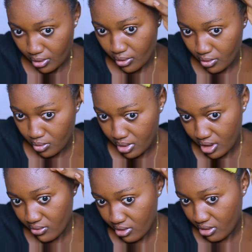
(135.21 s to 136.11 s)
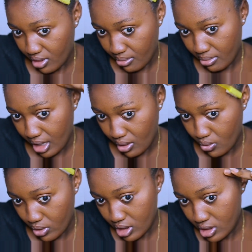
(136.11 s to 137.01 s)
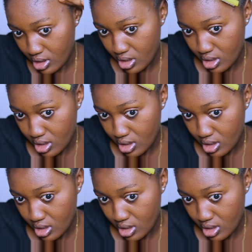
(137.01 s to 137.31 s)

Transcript: comb everything backwards.